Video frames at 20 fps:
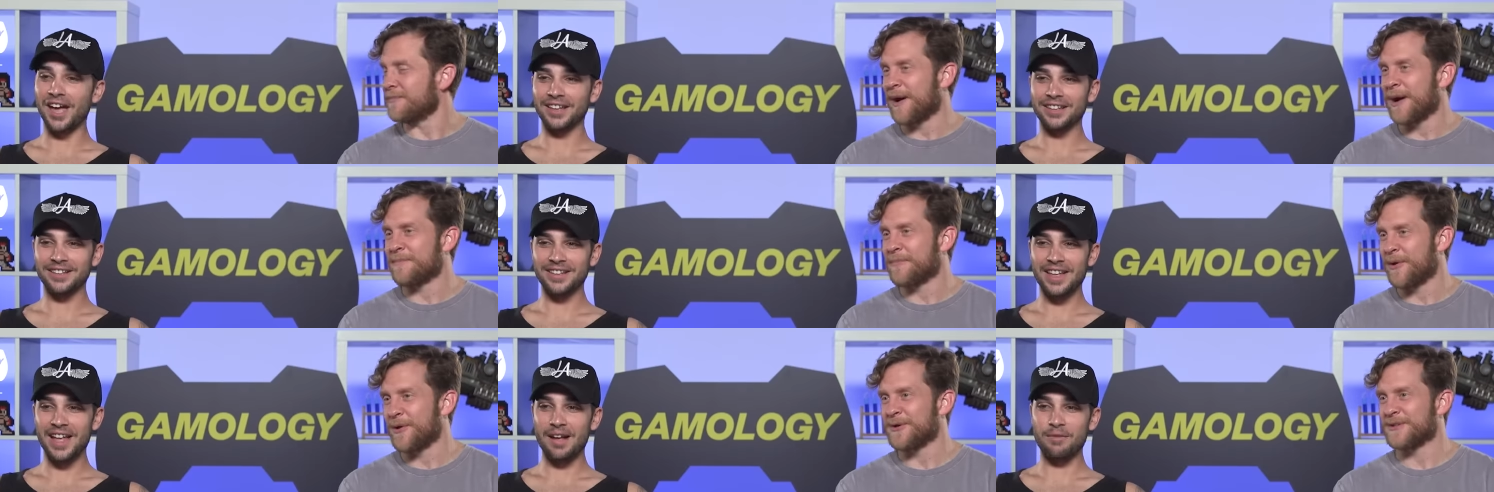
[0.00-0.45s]
Speaker 1: on
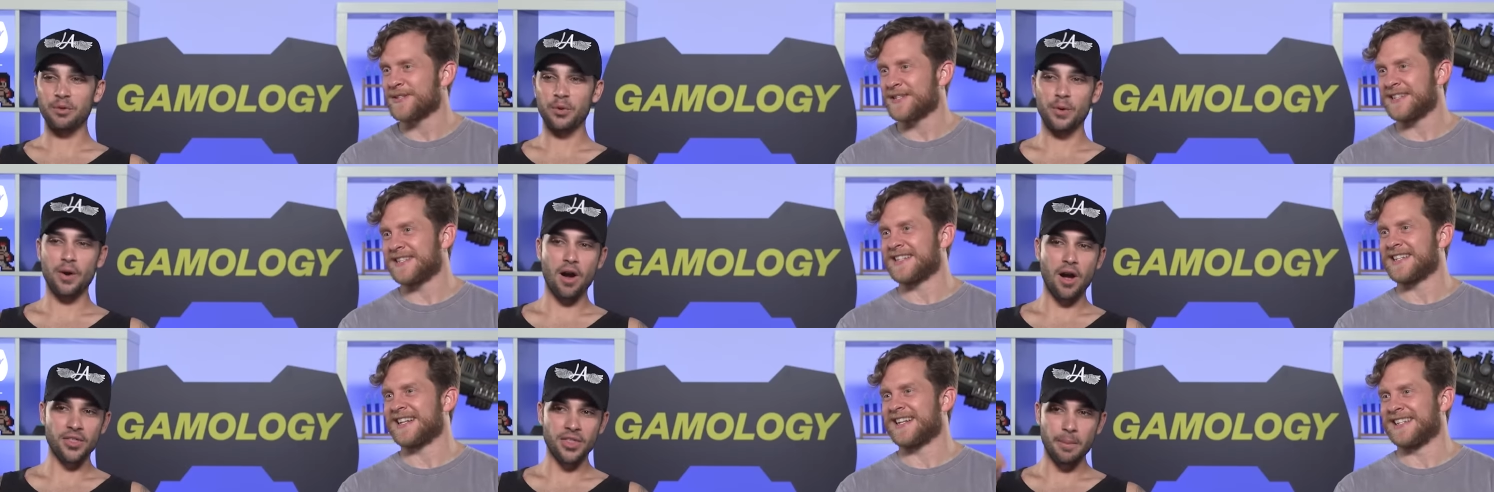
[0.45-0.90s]
my
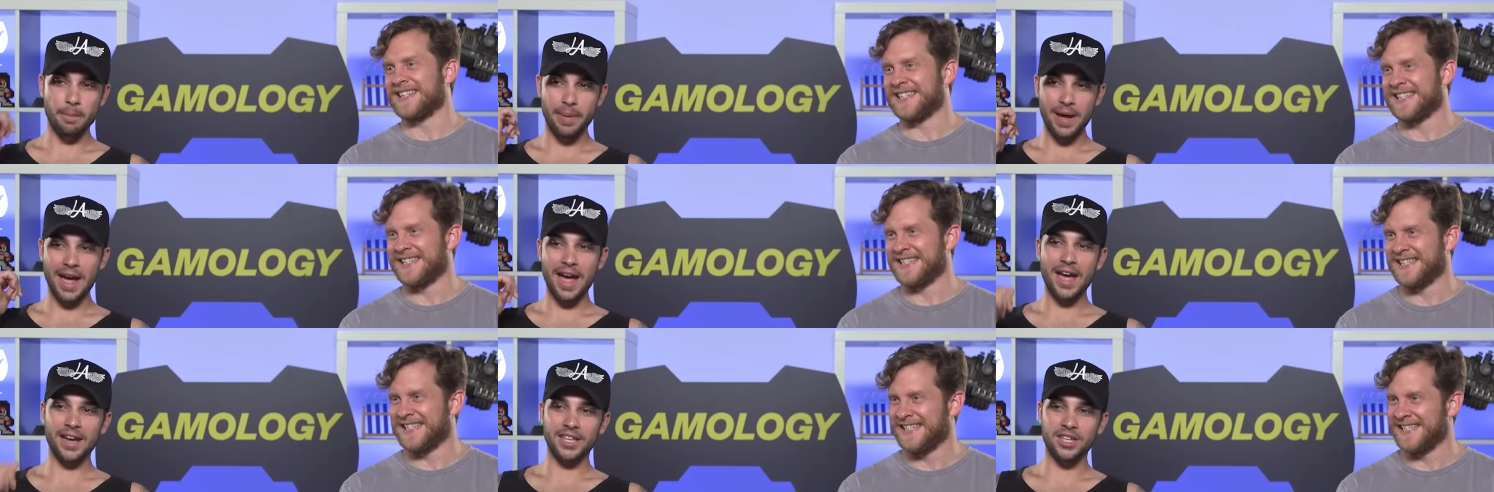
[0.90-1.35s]
everywhere. On the
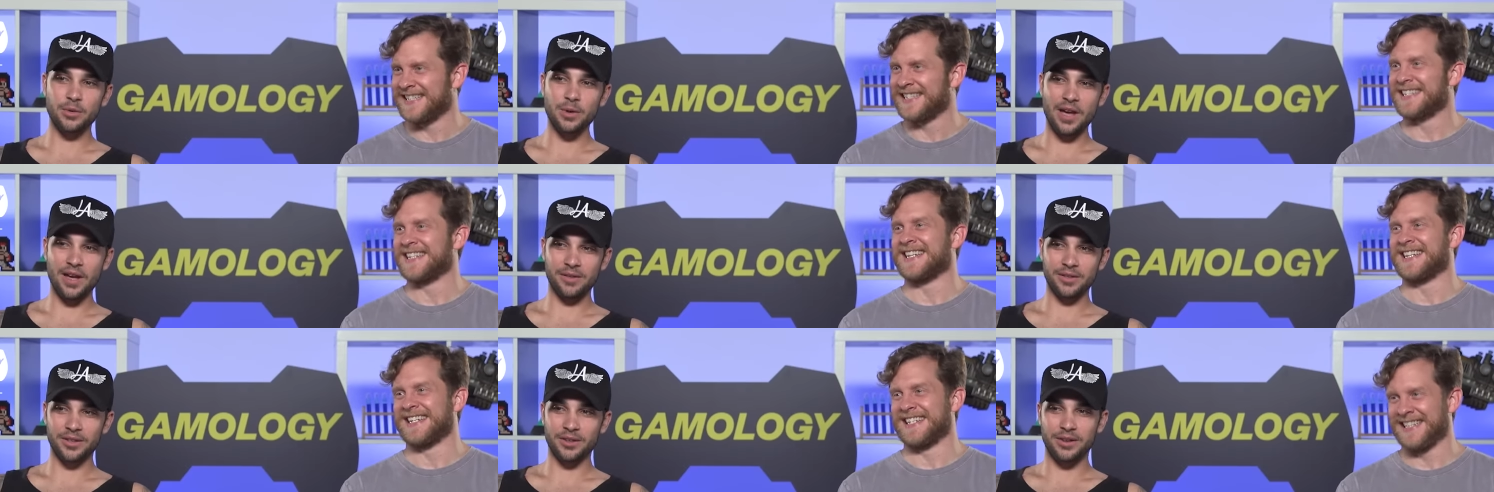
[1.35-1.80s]
back, you
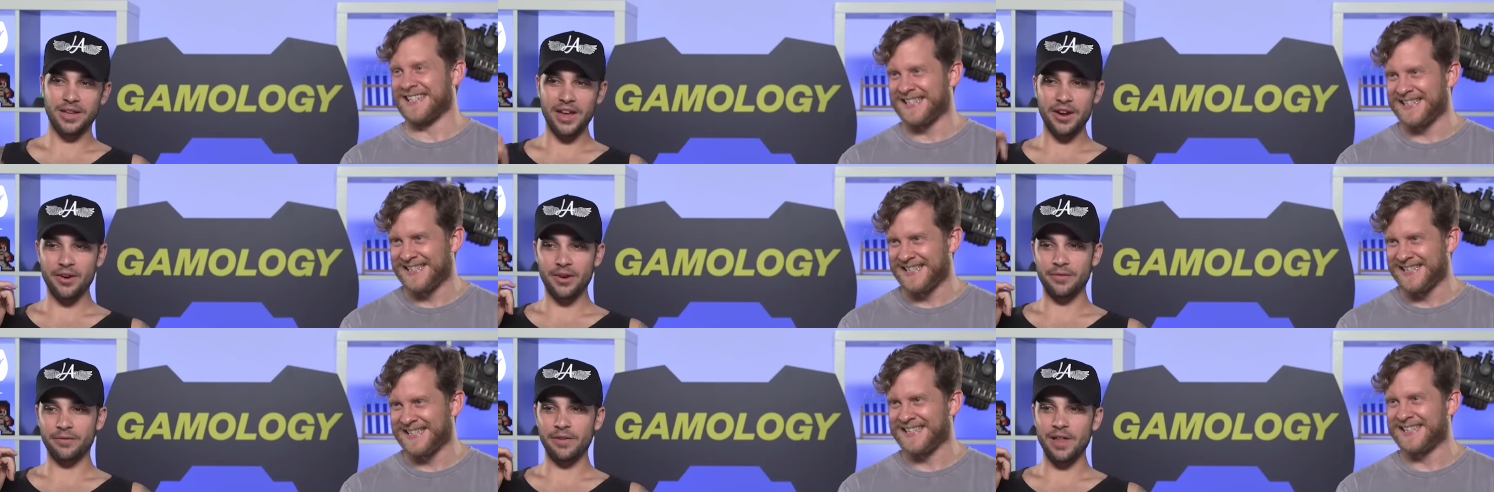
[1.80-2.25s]
have, you
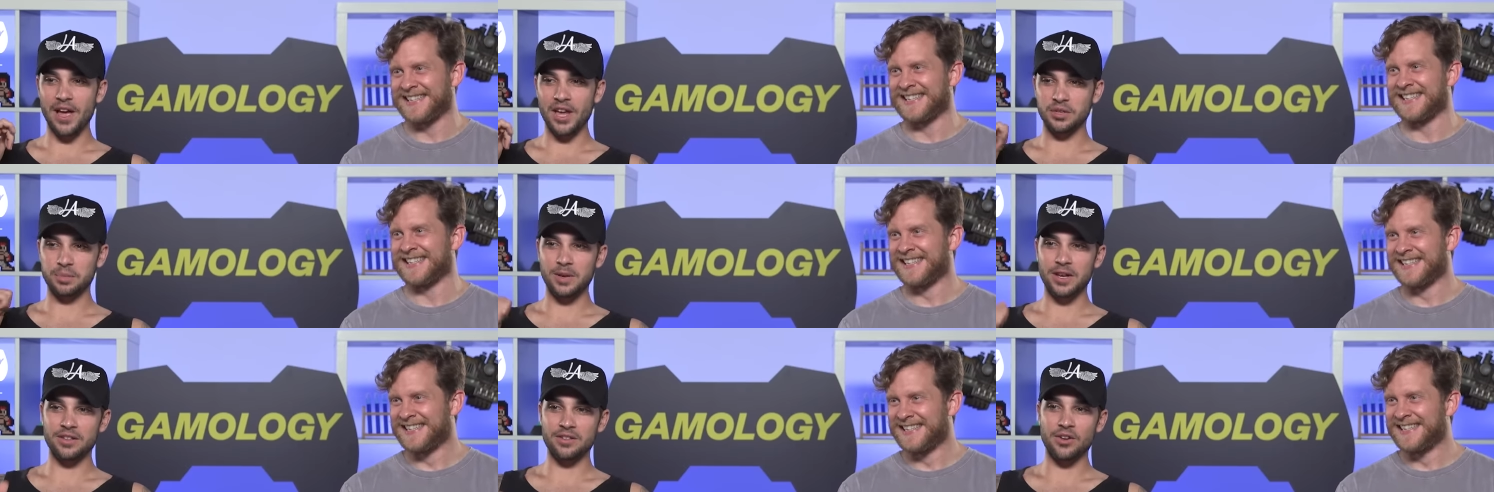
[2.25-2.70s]
carry
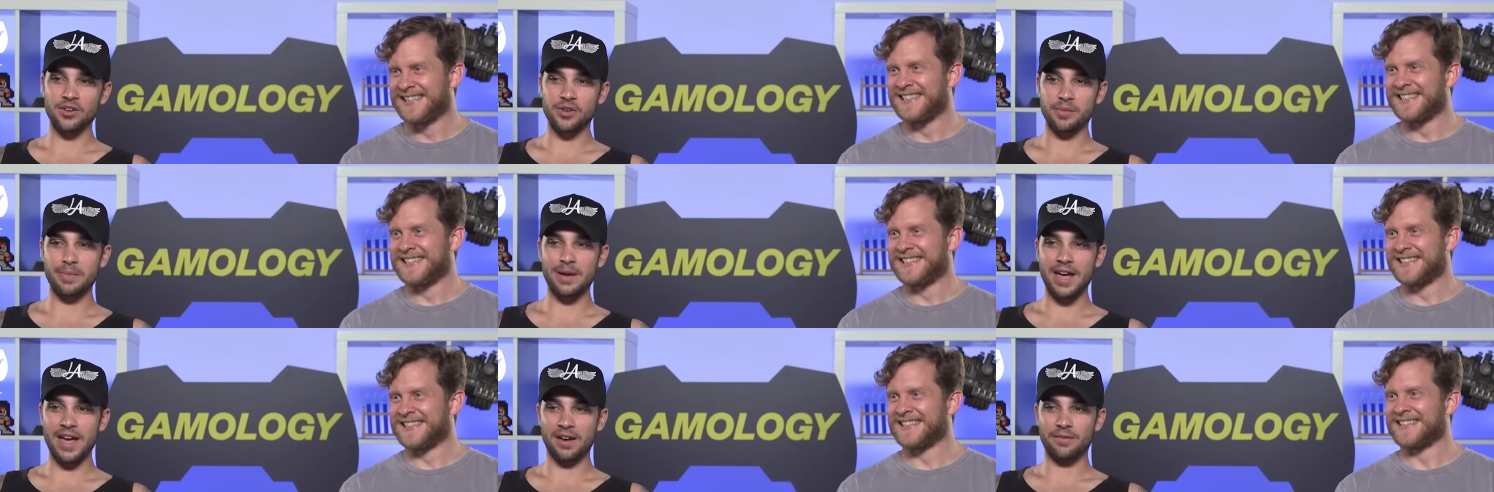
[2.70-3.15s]
flashbangs on
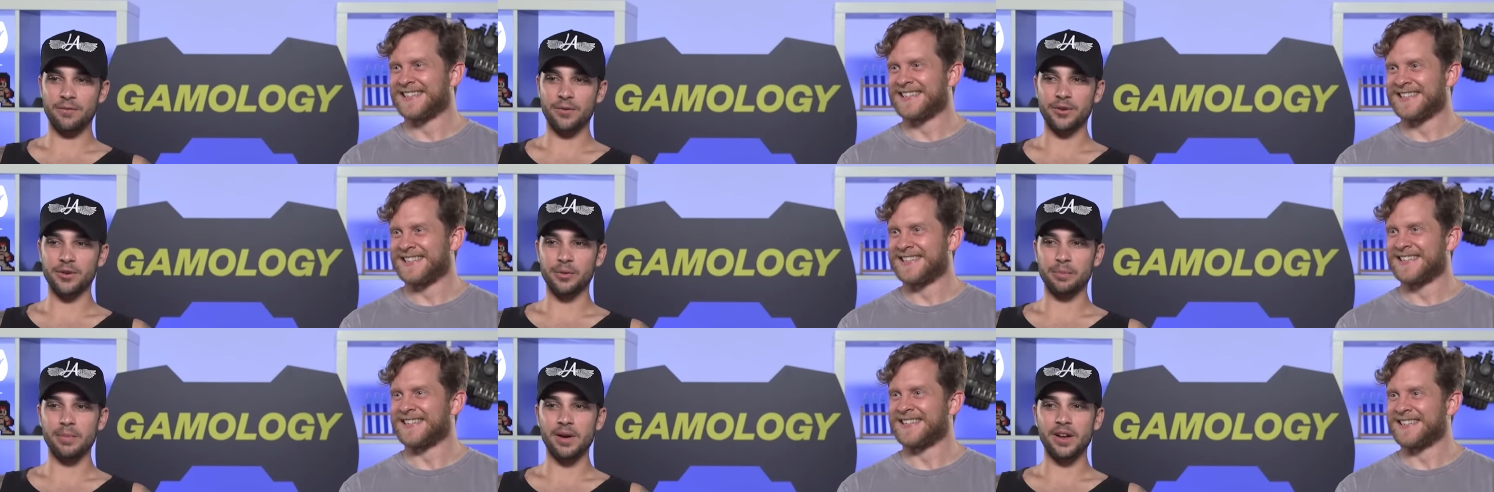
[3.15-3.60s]
your back
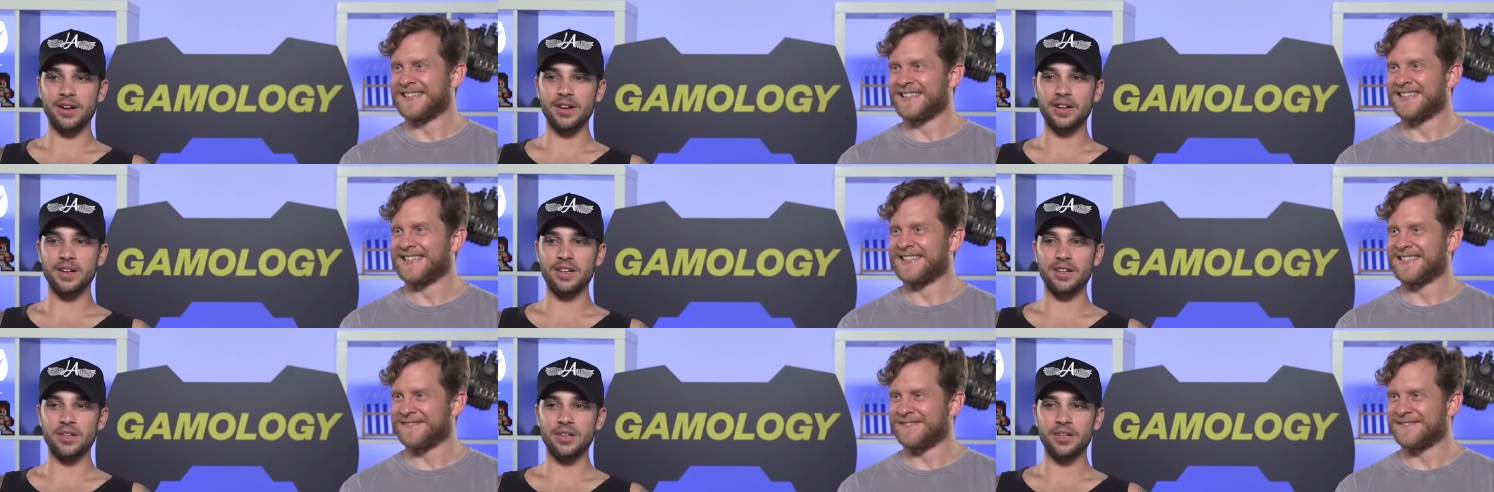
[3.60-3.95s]
for your buddy to